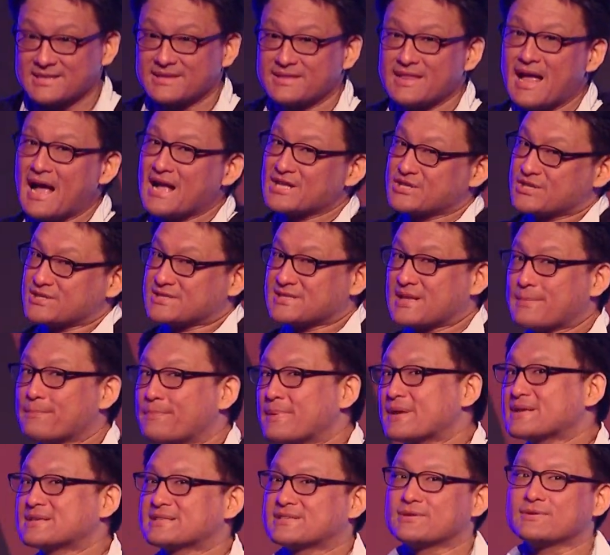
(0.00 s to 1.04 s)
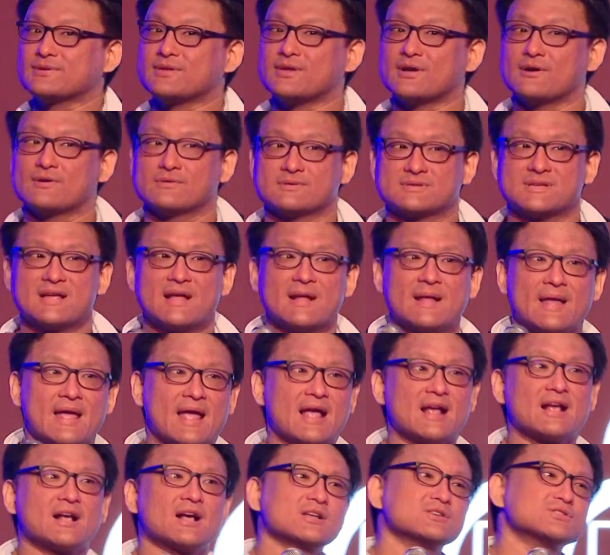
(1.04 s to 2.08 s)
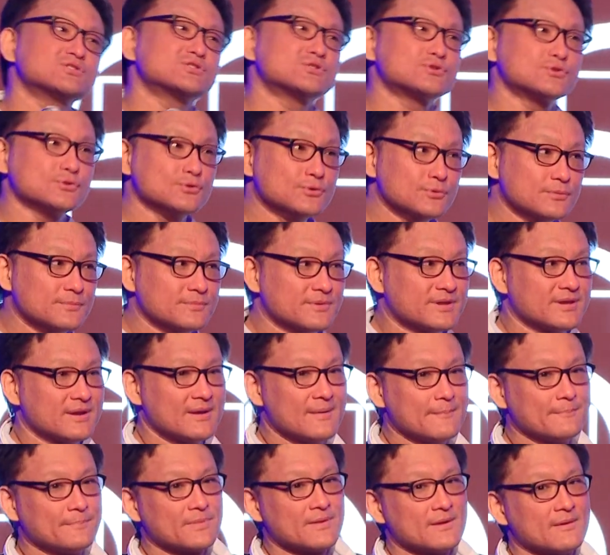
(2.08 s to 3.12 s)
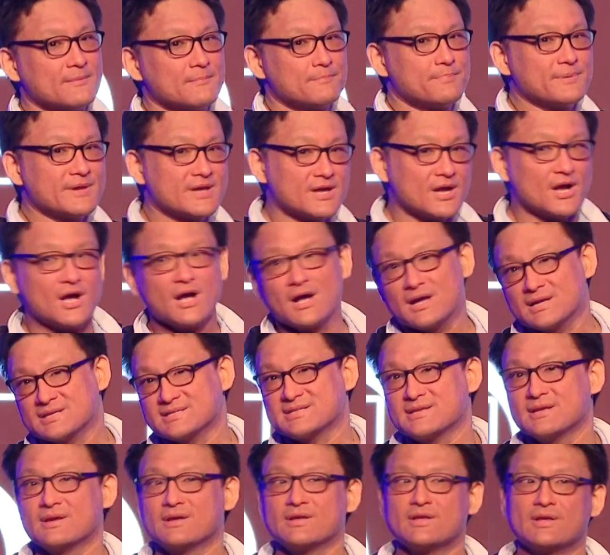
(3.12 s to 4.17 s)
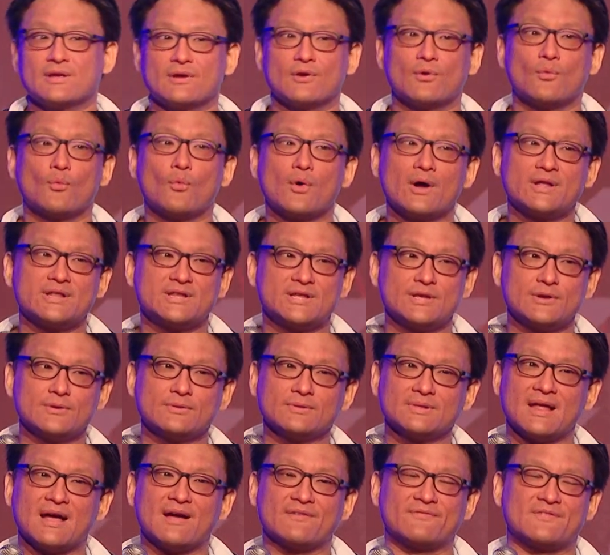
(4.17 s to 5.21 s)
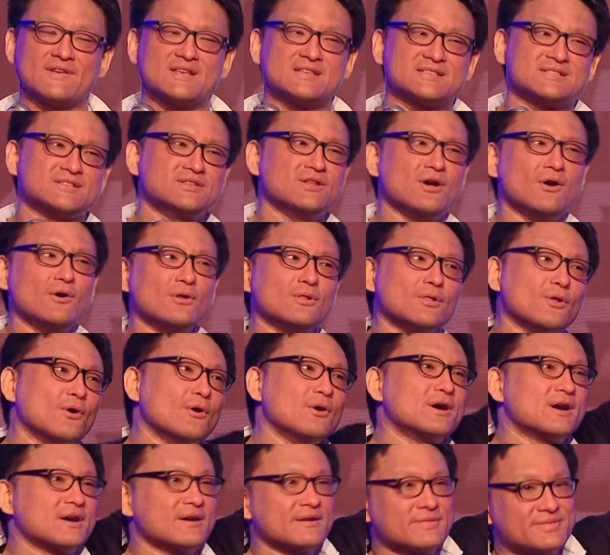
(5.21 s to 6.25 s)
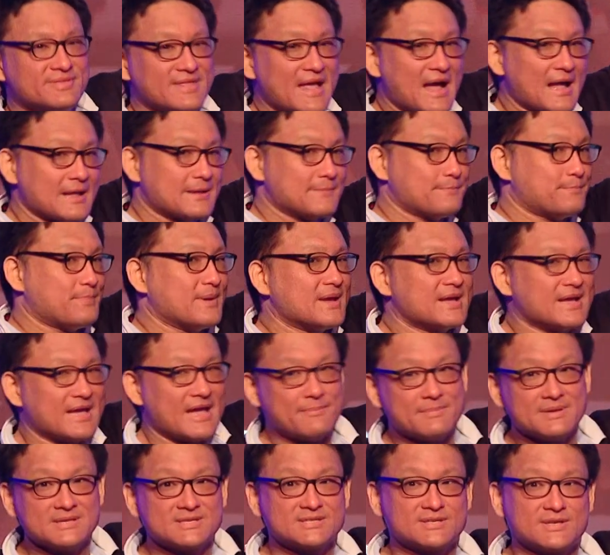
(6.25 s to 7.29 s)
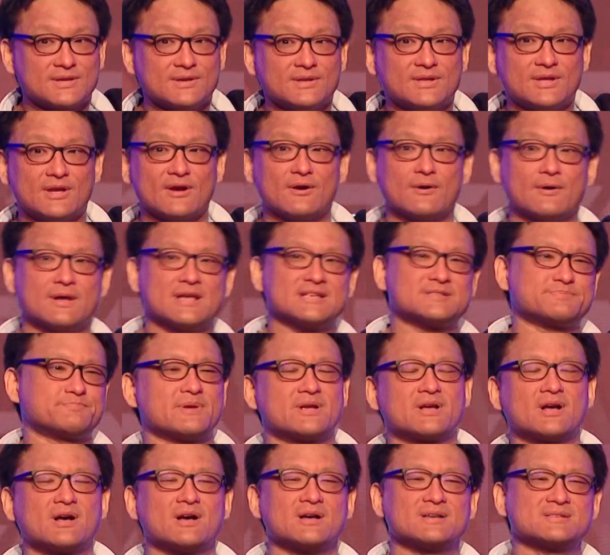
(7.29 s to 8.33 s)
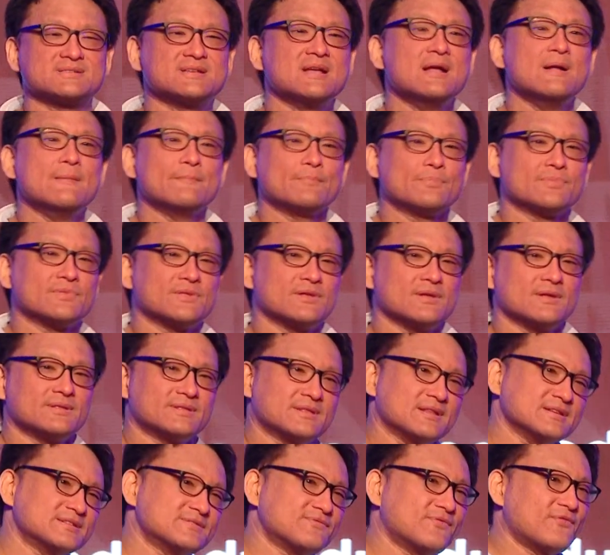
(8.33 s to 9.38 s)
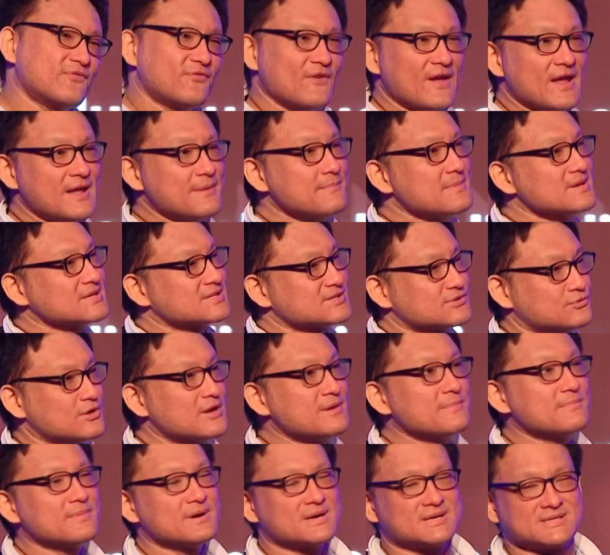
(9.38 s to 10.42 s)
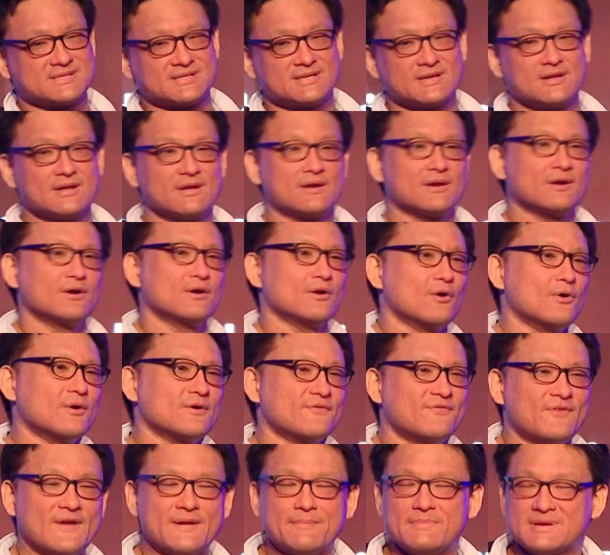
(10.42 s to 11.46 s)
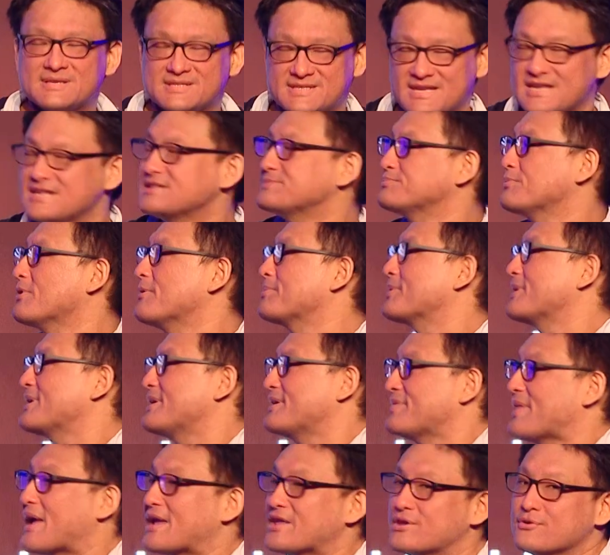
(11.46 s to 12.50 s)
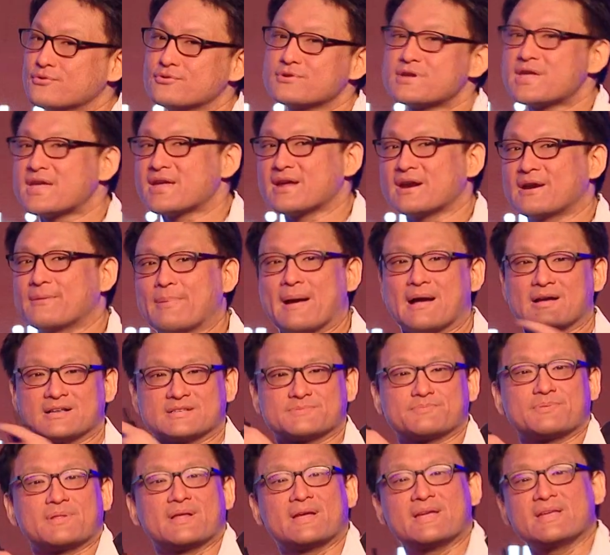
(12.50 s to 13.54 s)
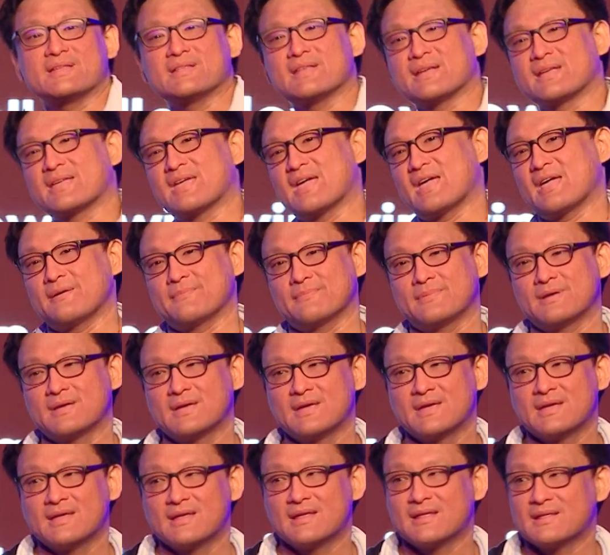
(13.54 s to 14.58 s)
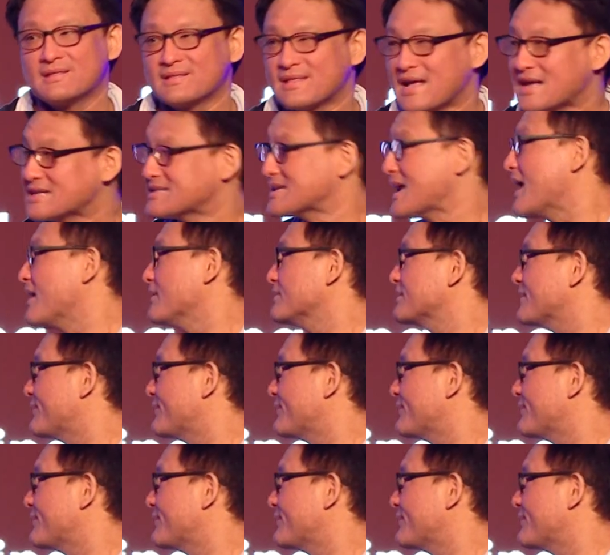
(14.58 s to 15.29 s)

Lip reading: not just the big studios, and consumed because what you love is no longer that big gaming studio. It's because this famous streamers or famous esports player that you care about is playing the game. That's how the